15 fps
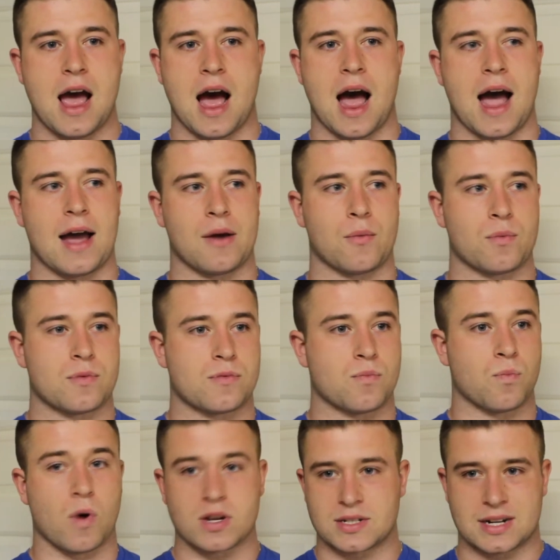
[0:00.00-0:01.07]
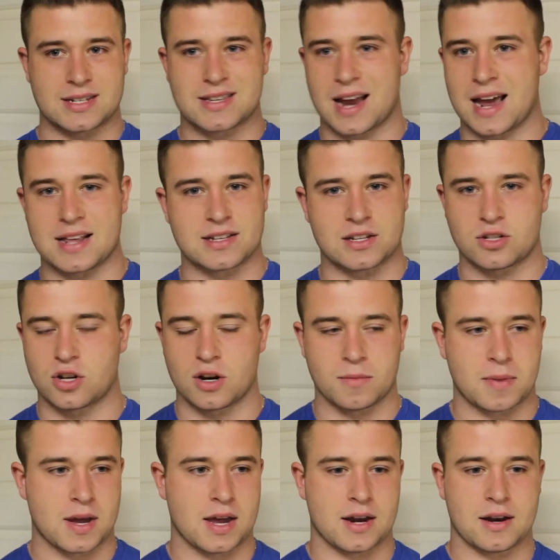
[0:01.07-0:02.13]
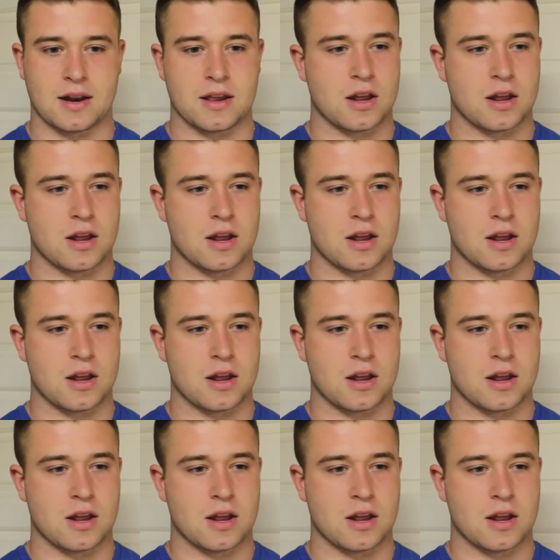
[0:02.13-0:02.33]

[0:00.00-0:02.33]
I wasn't as tight as I should have been.